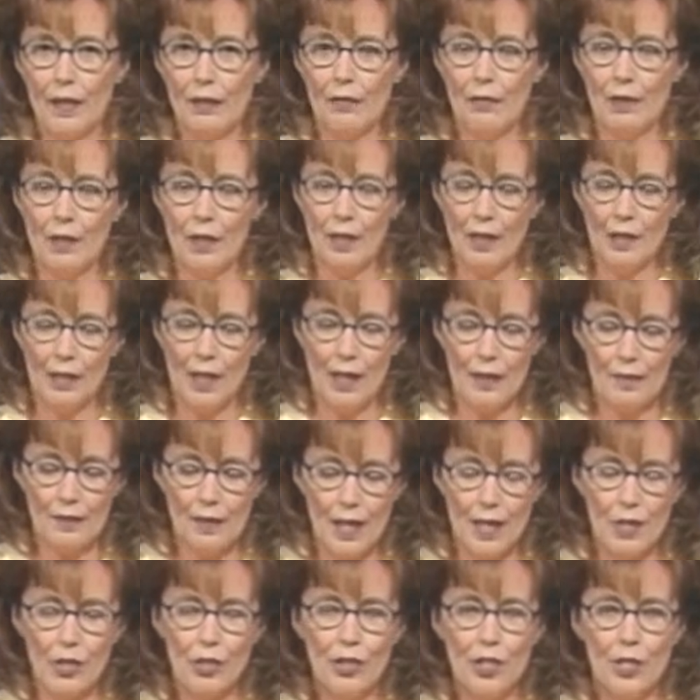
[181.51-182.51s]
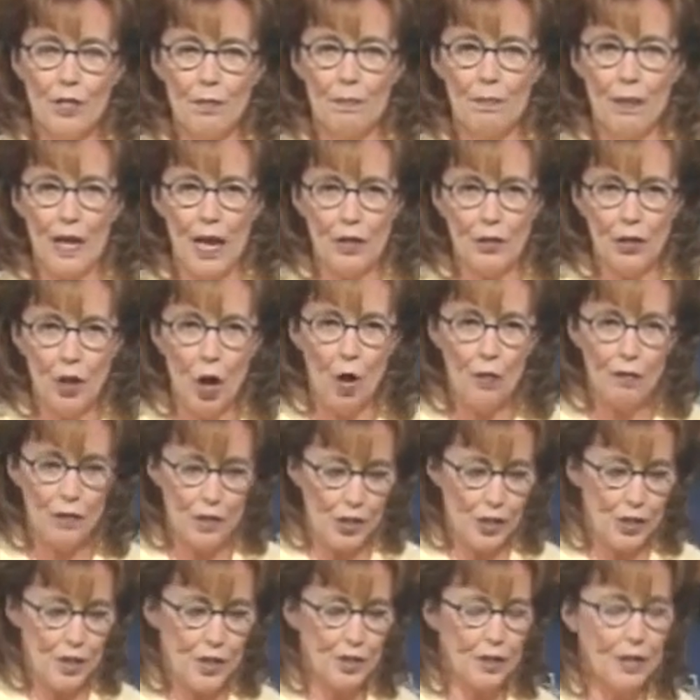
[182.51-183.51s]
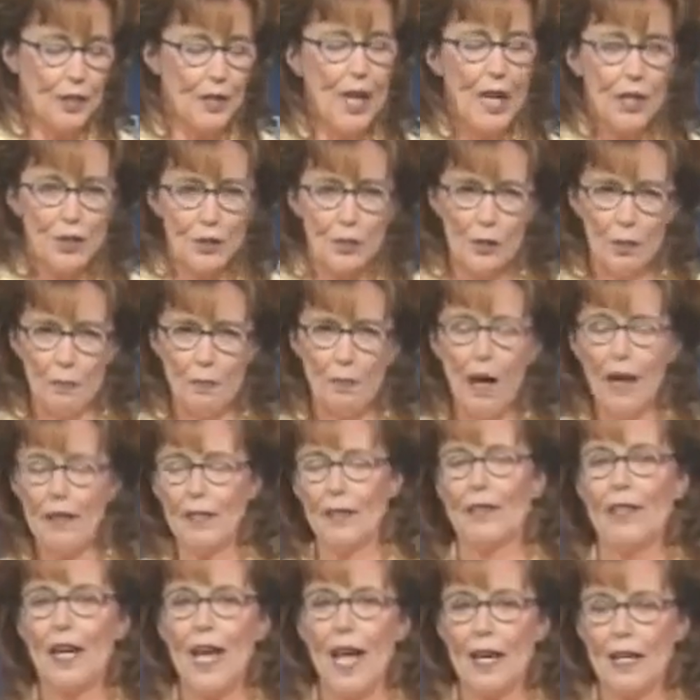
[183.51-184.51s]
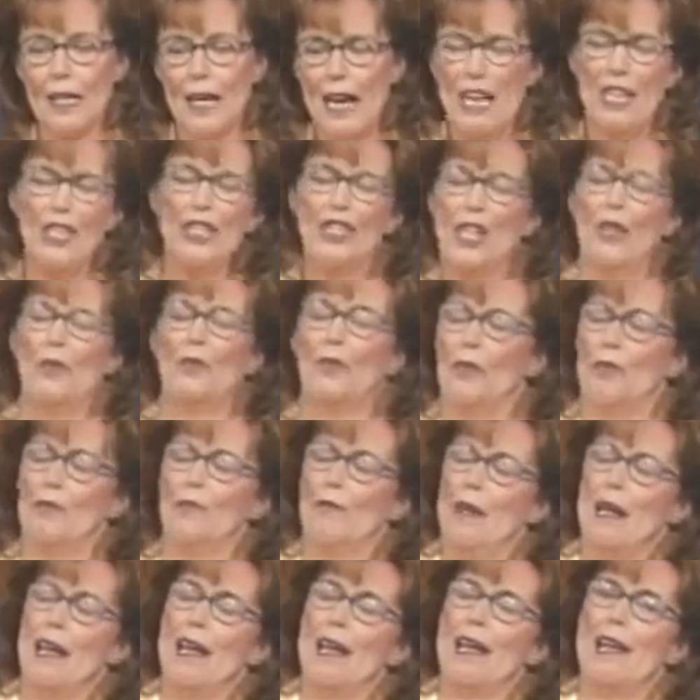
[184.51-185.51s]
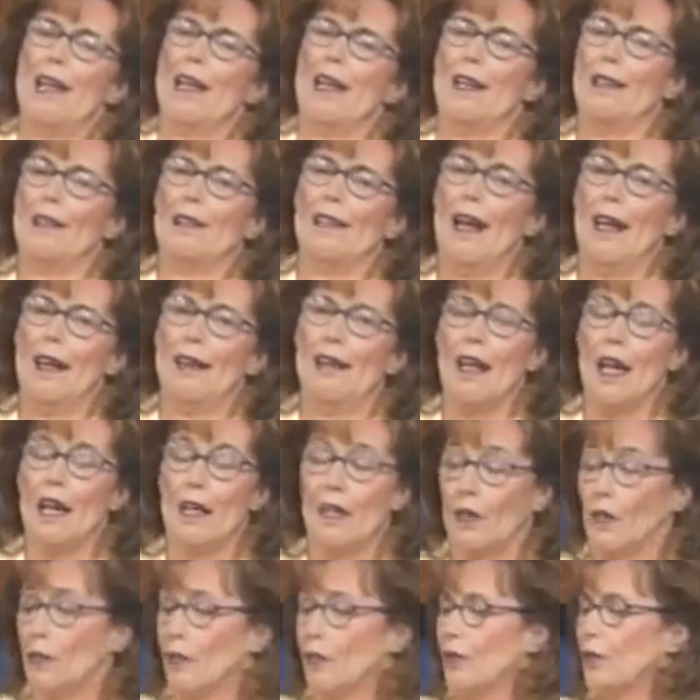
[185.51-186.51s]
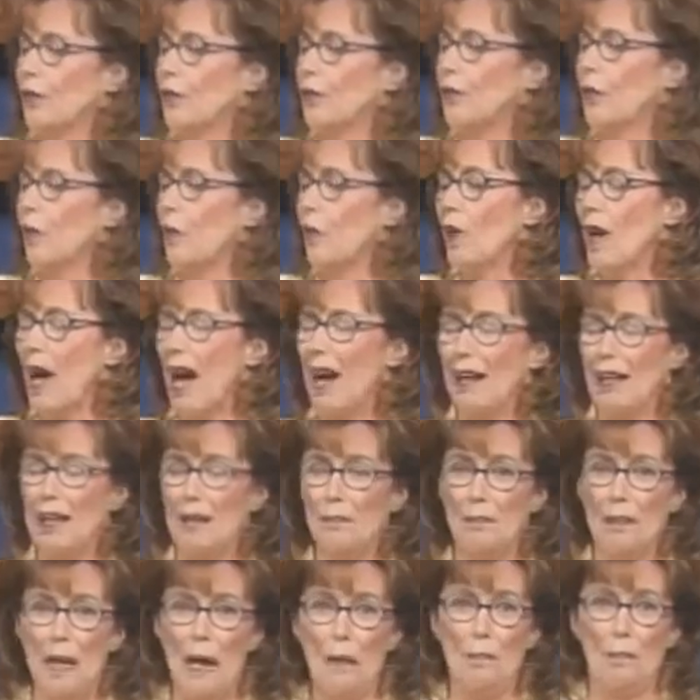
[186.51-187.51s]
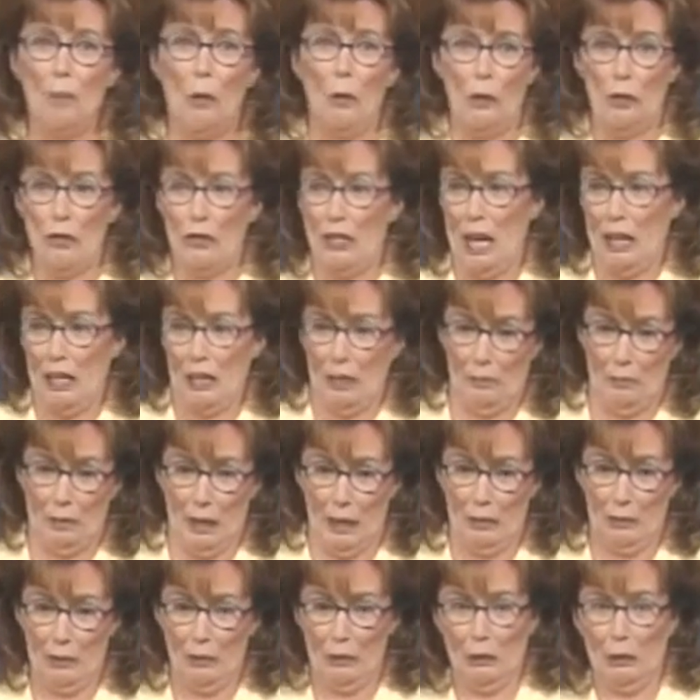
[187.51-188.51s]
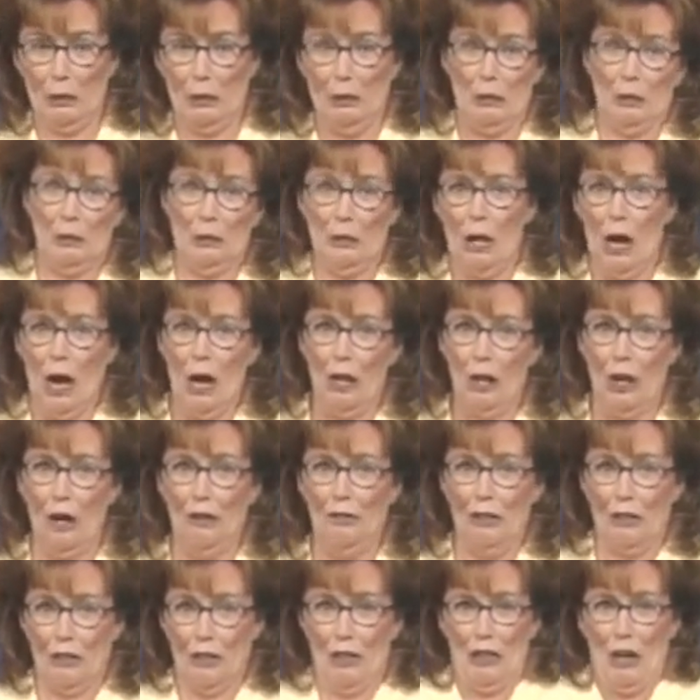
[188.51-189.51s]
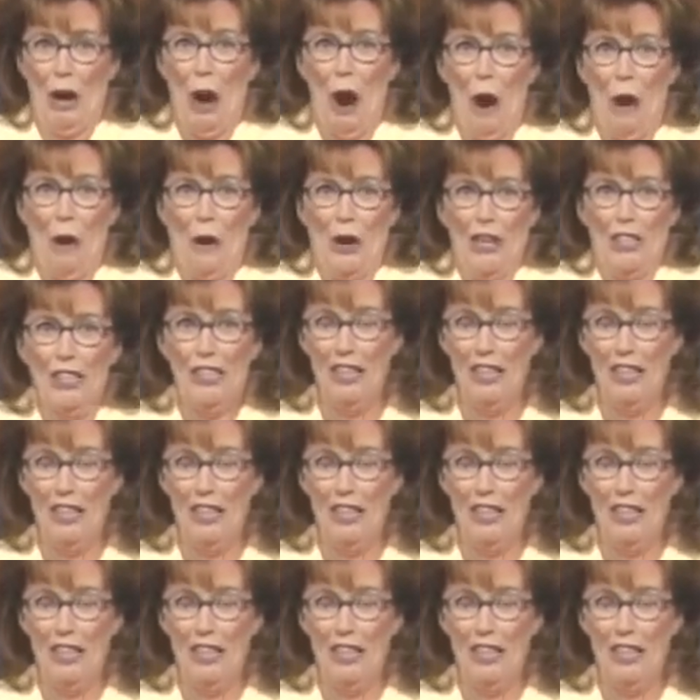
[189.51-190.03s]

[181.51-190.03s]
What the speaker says: run out there, and she'd bend over and she'd catch one by the neck. She'd wring that neck and throw it out, and that poor chicken went ooh, all over the yard.